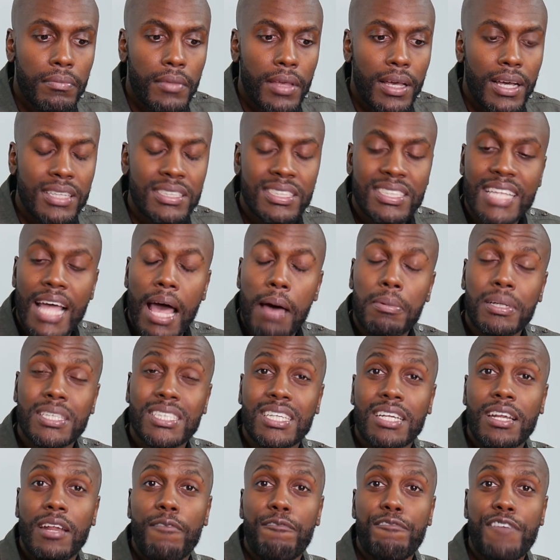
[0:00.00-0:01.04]

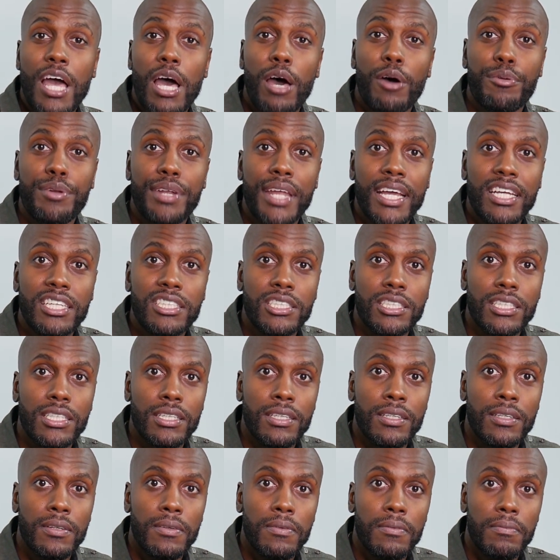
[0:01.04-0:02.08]
establishing a
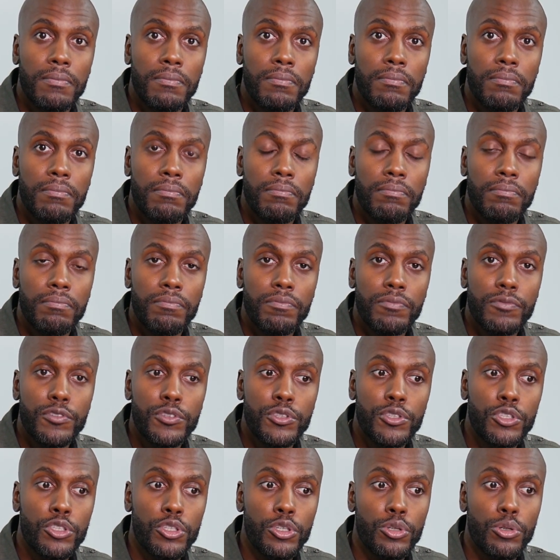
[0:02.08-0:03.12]
foundation
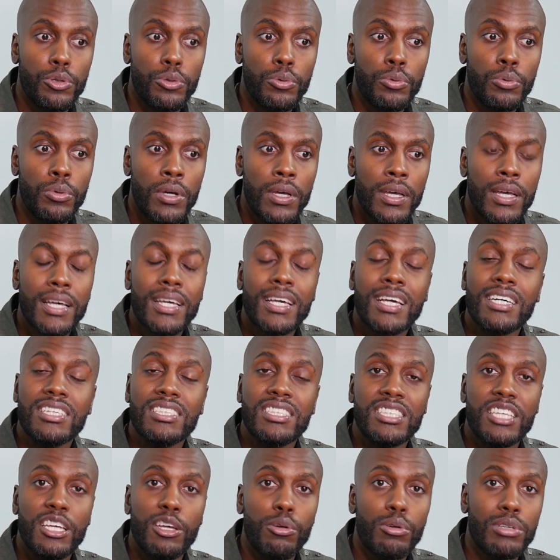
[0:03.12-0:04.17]
to
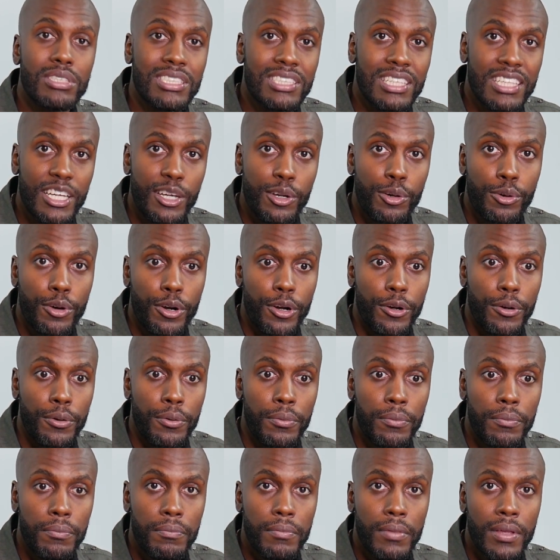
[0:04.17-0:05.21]
continuously grow.
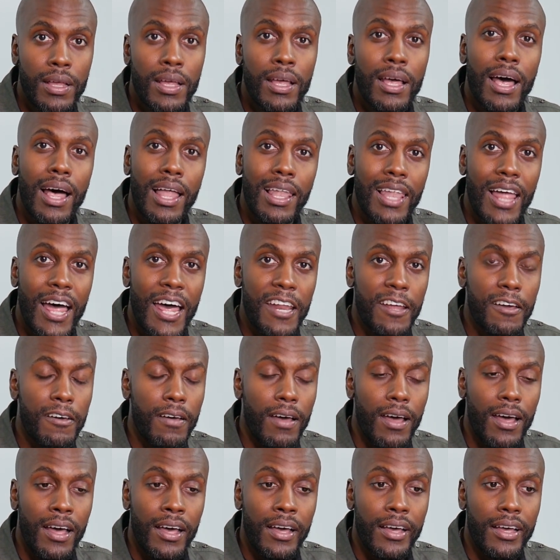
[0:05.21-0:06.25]
A lot of
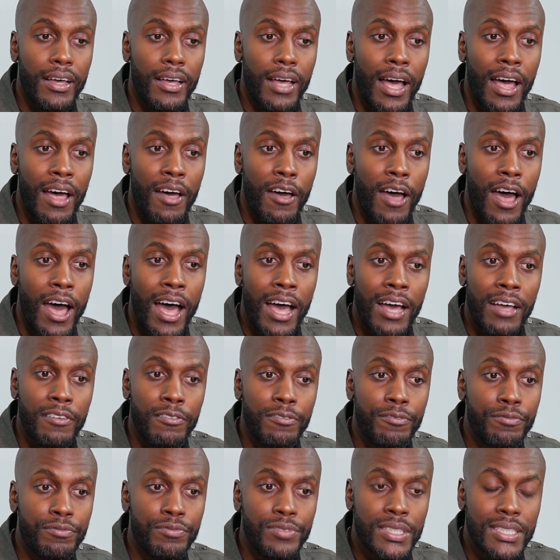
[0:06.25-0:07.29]
uh, I,
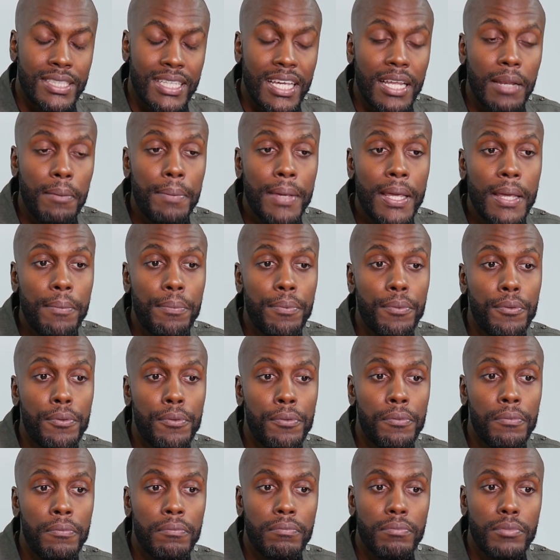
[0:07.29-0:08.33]
have seen
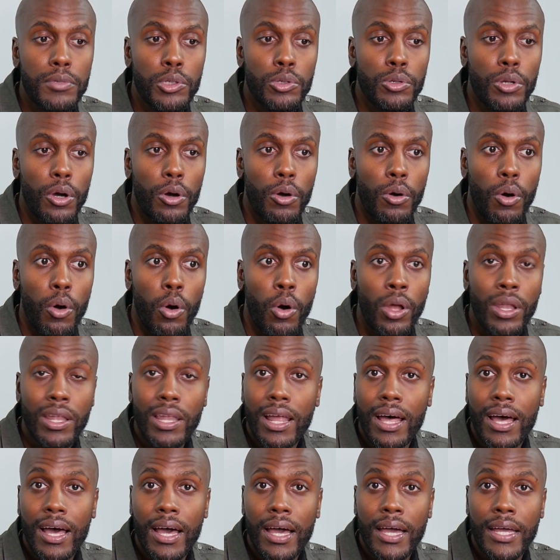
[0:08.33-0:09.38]
people, you know,
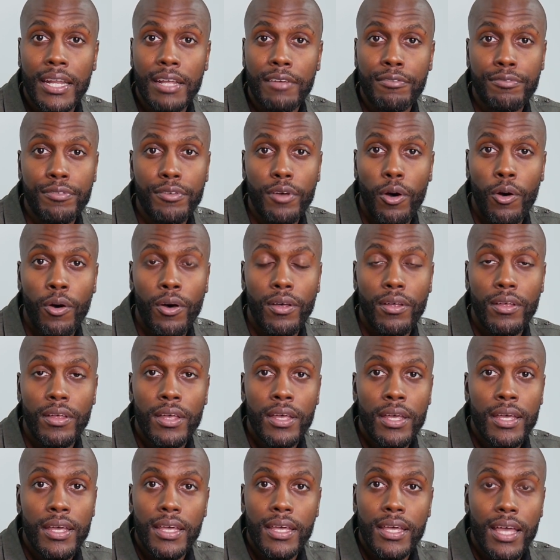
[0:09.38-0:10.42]
online. If on,
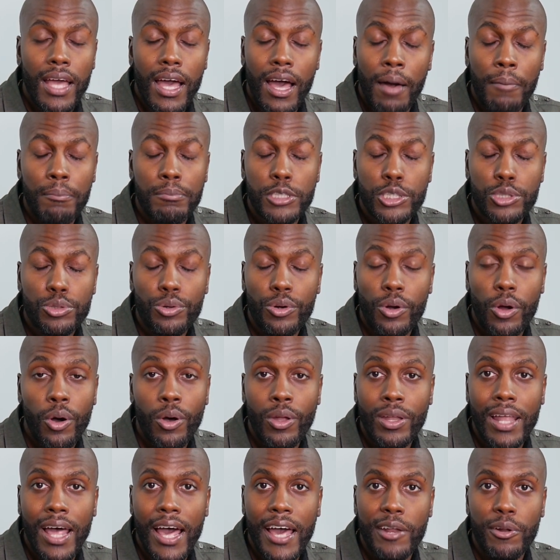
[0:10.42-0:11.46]
I'm sure
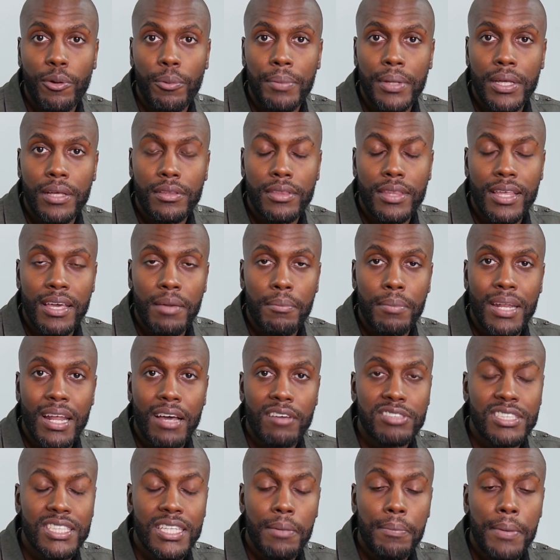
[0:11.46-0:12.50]
online will be a thing, but
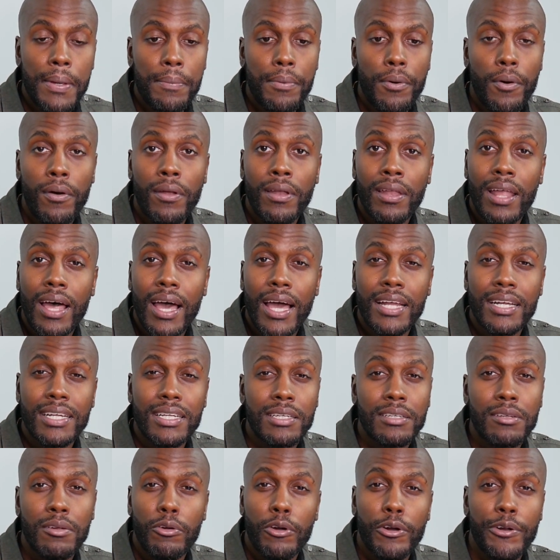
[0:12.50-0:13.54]
I've seen people online
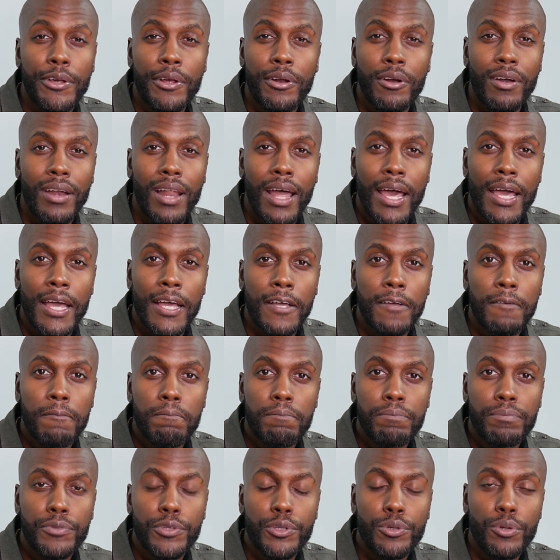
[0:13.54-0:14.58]
that, that are like,
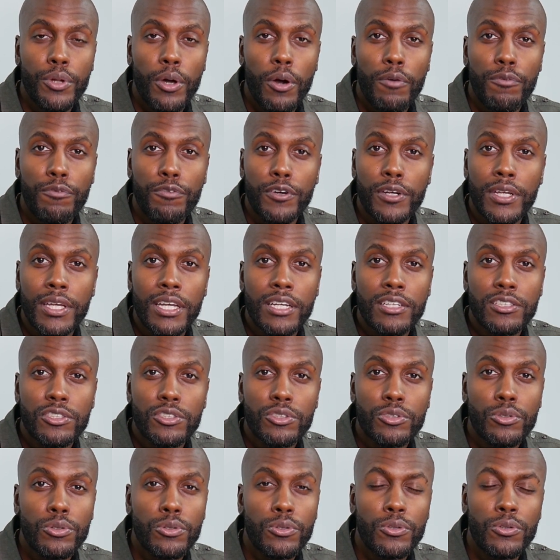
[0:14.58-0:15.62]
you know, forget
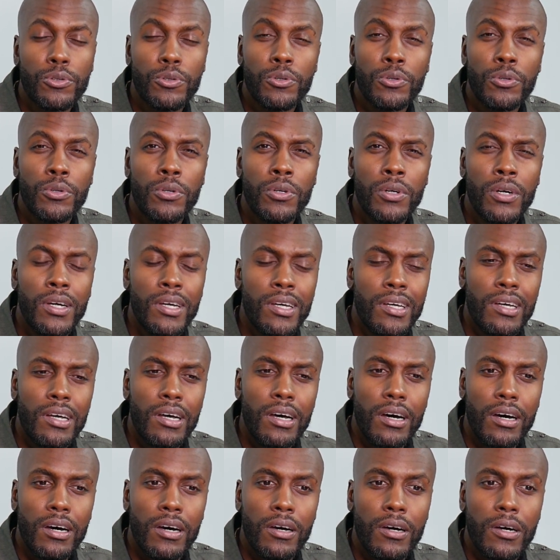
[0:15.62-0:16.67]
school.
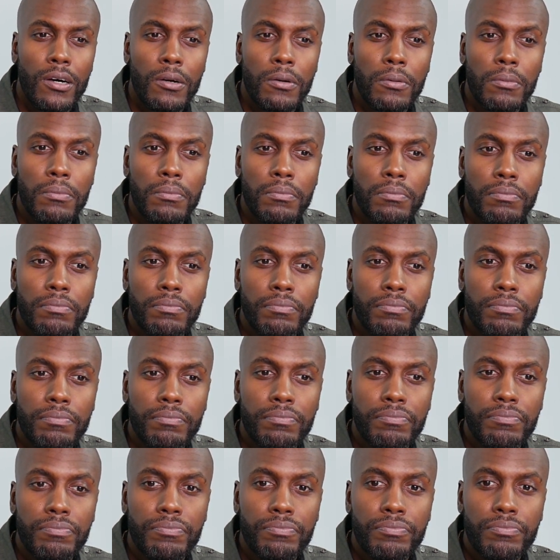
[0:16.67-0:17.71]
Um,
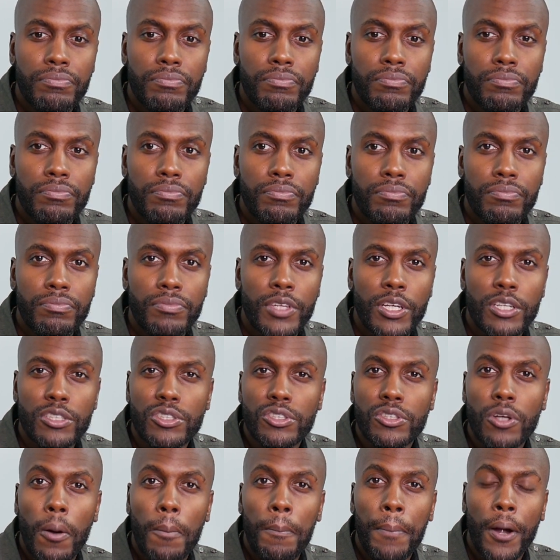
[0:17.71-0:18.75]
there's
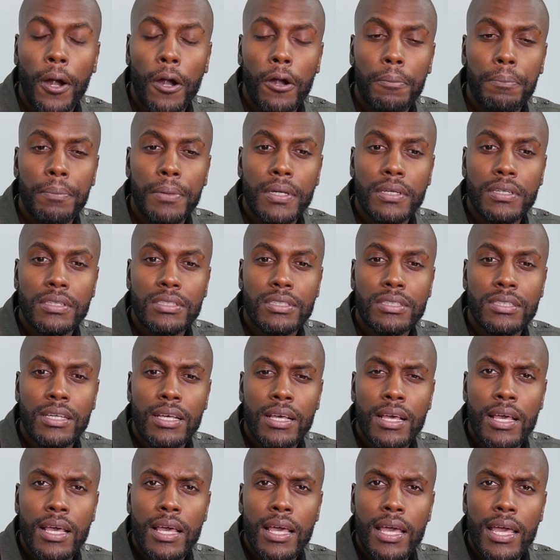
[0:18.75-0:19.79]
no purpose,
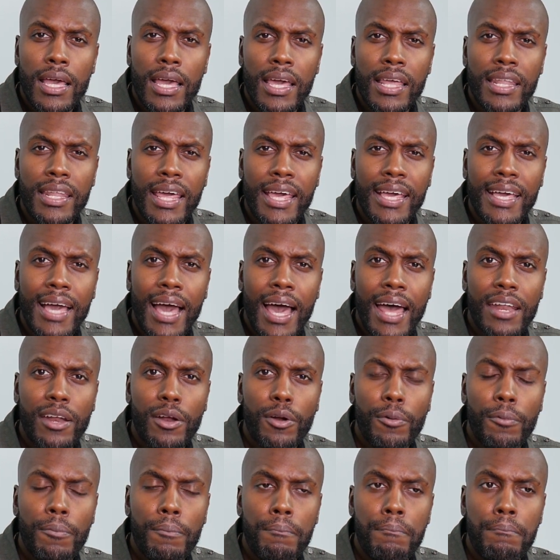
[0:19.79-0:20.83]
and they kind
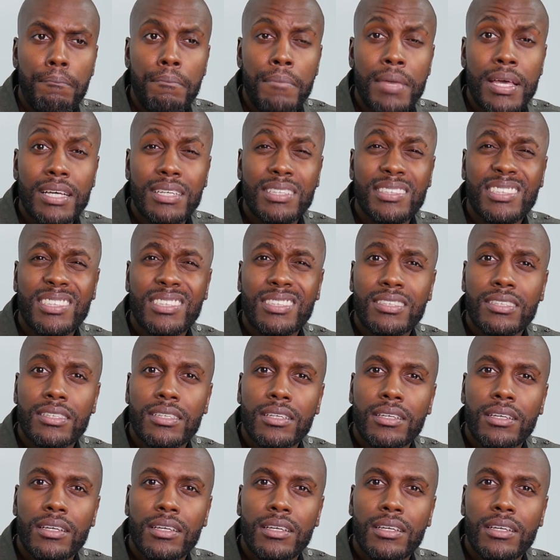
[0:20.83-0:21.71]
of miss